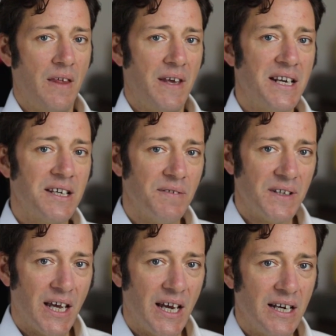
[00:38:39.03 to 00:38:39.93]
At the end
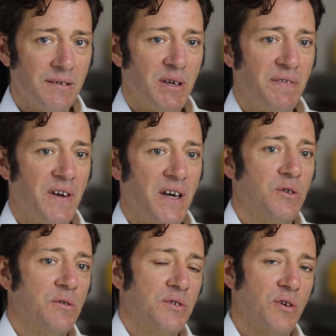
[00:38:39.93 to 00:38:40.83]
of the day, my
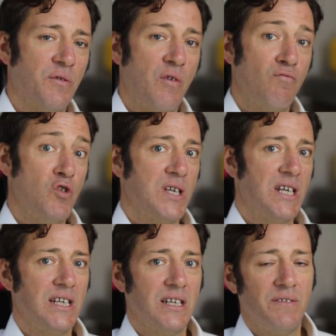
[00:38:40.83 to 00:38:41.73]
final sort of
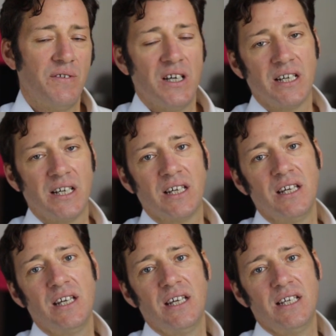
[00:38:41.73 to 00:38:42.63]
routine, if you
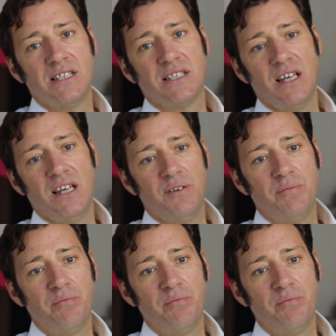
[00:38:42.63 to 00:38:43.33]
like, is